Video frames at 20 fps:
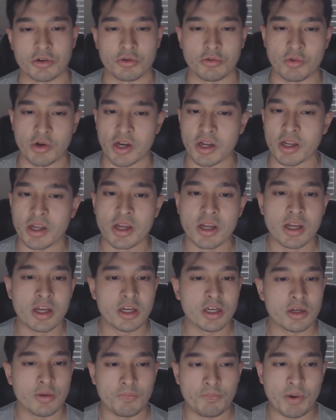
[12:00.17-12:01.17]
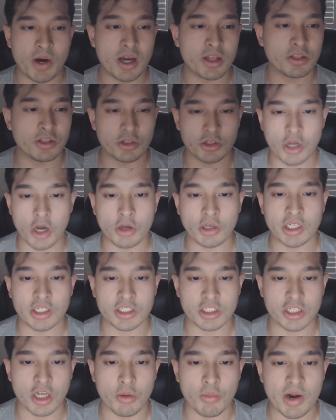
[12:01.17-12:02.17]
way. But, you know, he's
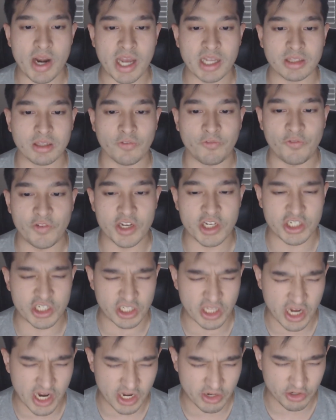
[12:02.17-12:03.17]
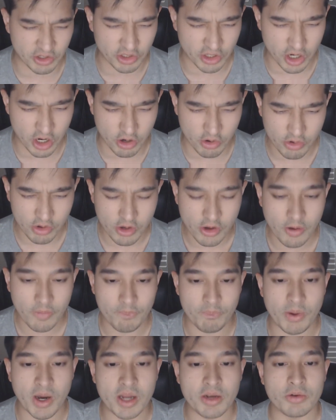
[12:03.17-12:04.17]
somewhere at the finish line, you know?
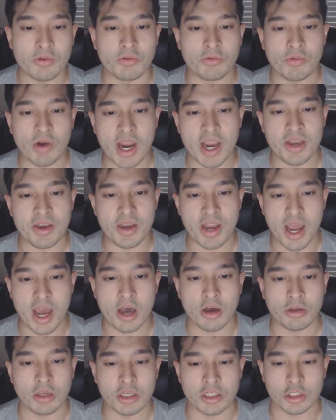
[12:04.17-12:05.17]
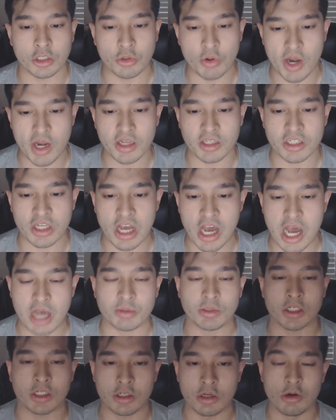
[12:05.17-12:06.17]
But right now, his greatest
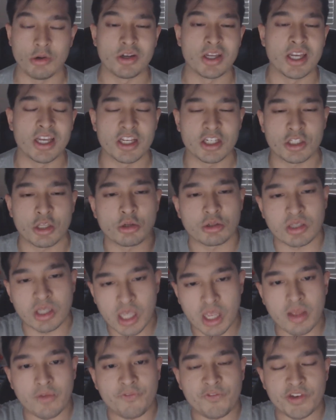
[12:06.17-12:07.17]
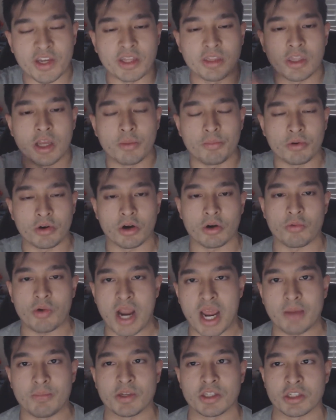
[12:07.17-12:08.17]
obstacle is those infinite number of
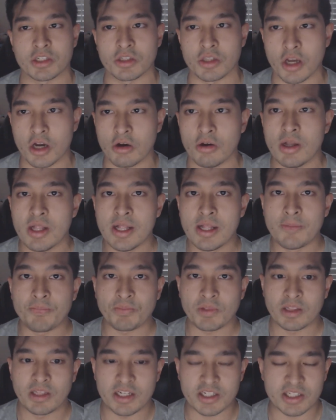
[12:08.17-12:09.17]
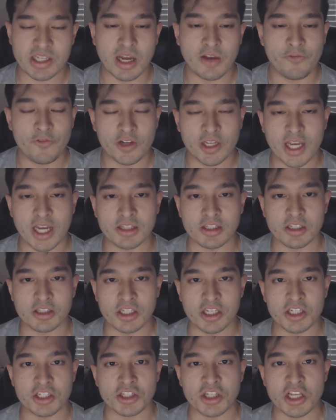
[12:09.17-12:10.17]
rabbits, you know? Let's not forget that
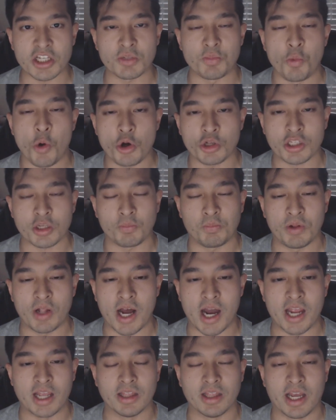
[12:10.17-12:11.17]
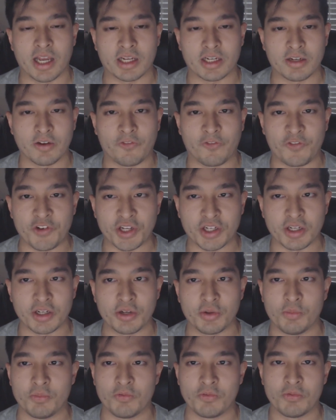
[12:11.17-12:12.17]
these things multiply like a freaking,